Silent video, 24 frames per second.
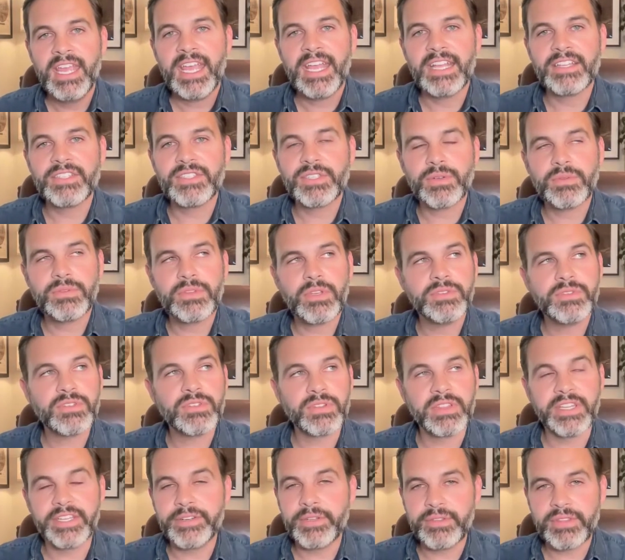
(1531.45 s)
And so those are
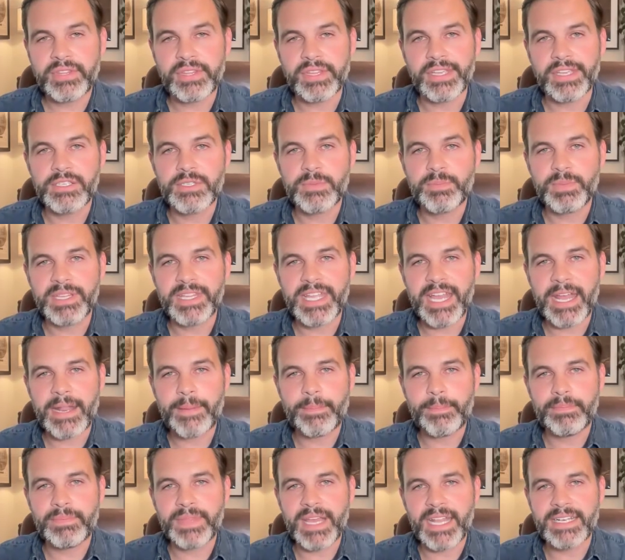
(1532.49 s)
little things, but
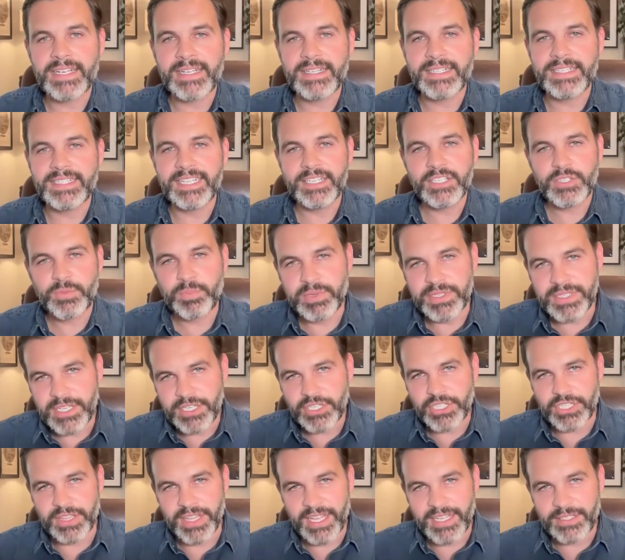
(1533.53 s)
that
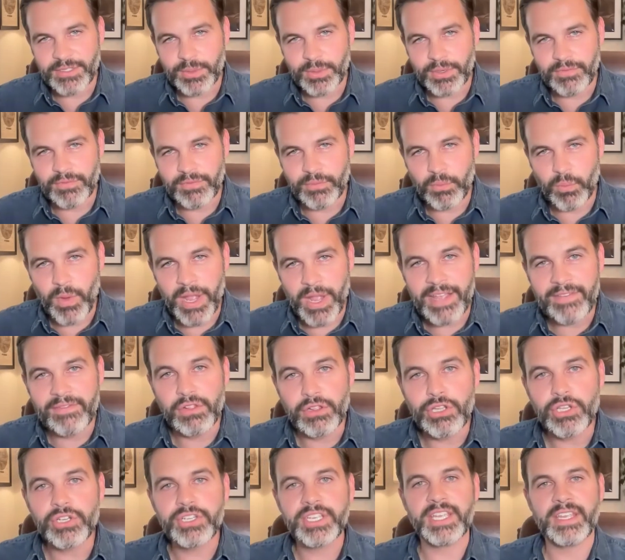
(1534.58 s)
disposition, that sort of way of
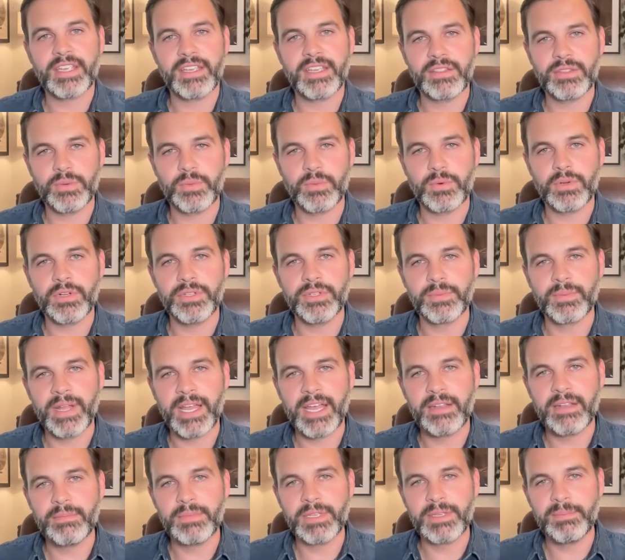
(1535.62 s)
looking at the world
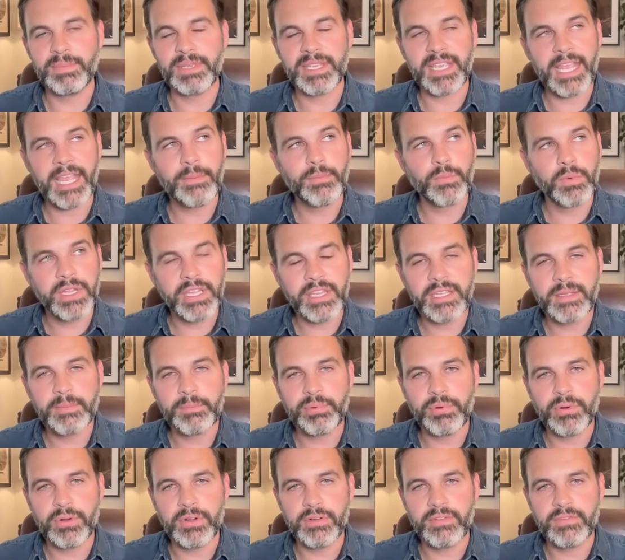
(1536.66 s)
around me became really
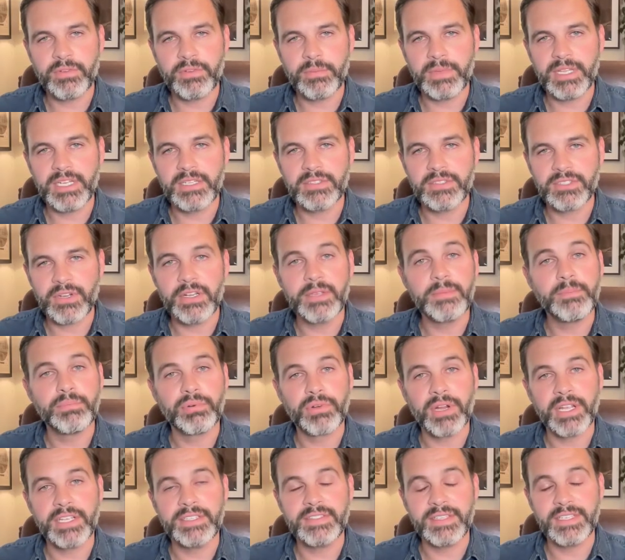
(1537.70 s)
important for me to start
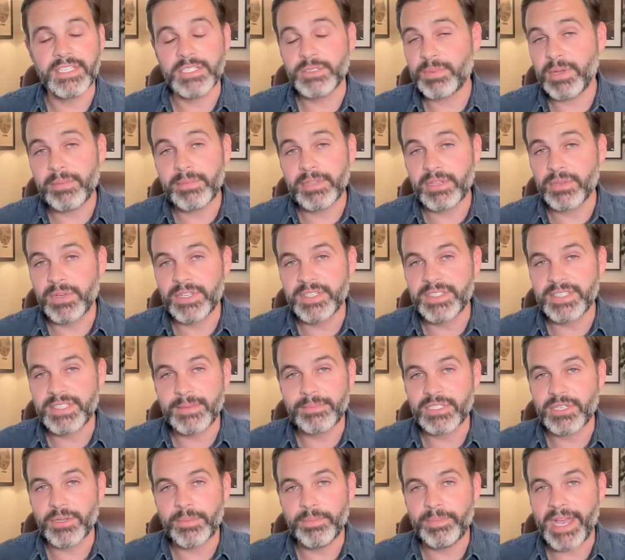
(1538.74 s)
embracing. It's probably the reason I'm
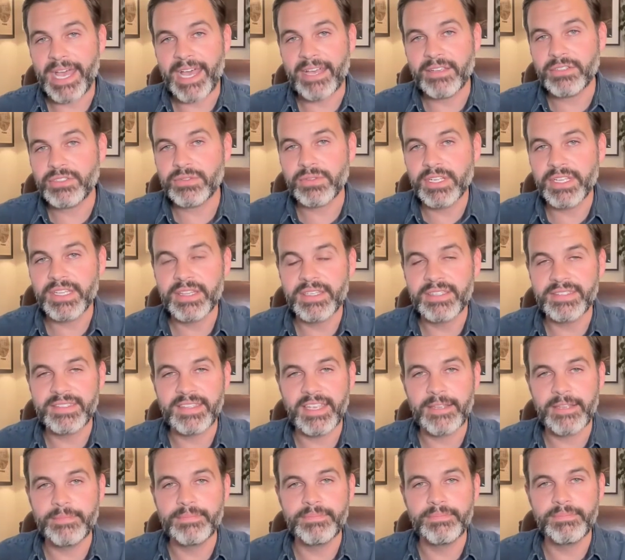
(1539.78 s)
still pastoring in
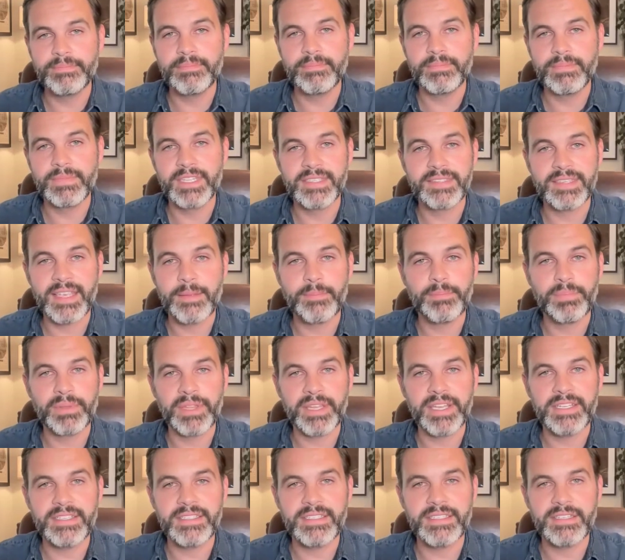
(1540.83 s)
the same
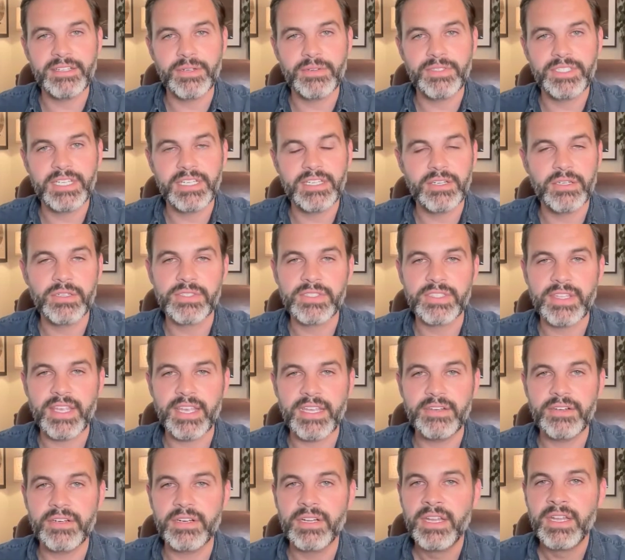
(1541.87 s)
place, 10 years
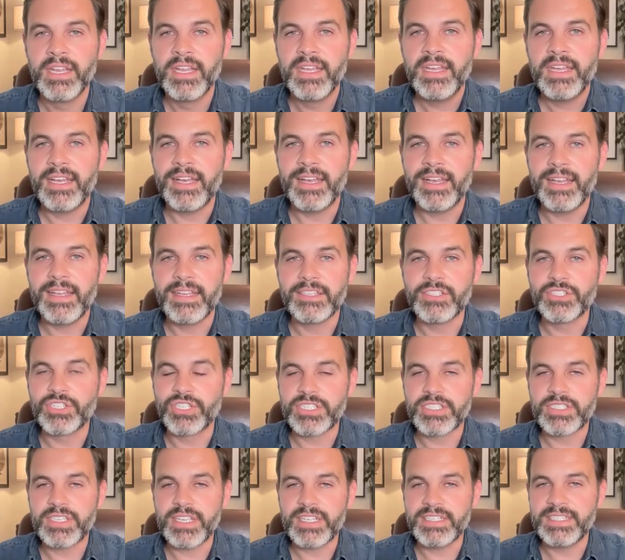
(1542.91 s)
later, is
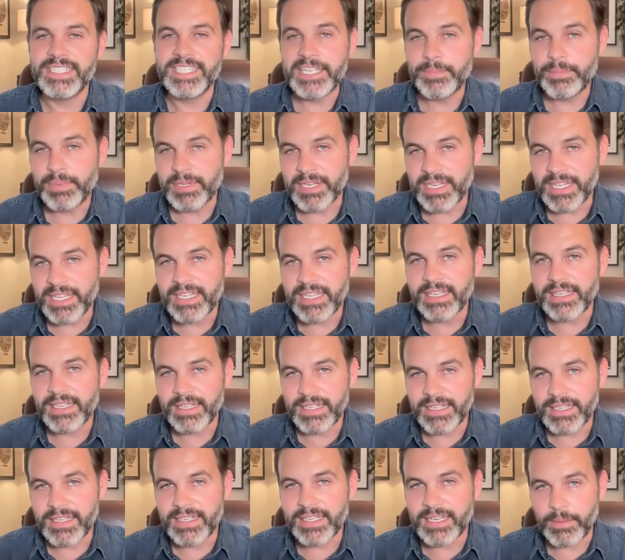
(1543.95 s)
just a deepening
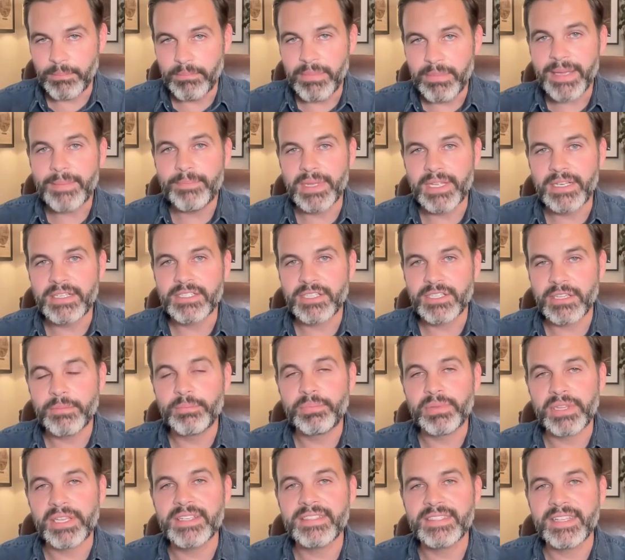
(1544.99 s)
commitment to the
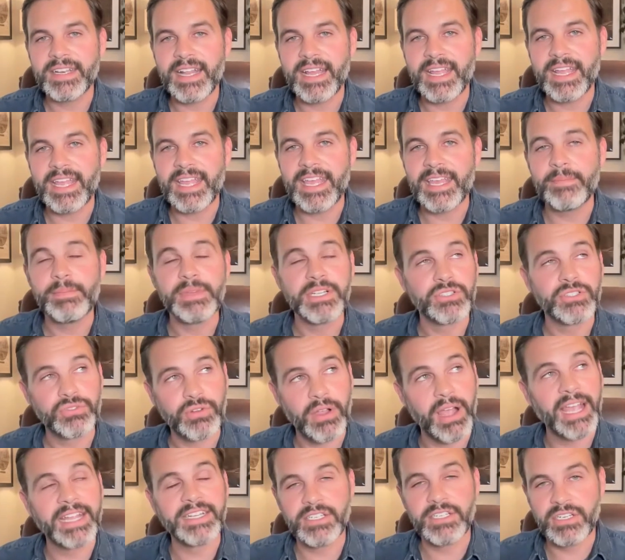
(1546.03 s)
place that I am and
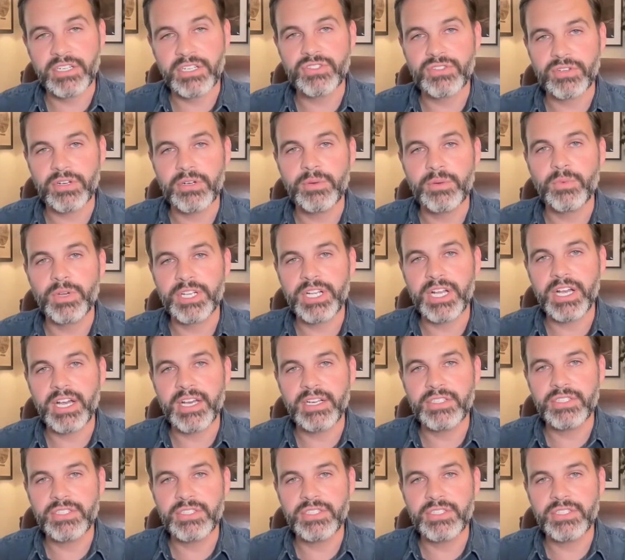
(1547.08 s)
trying to discern what God is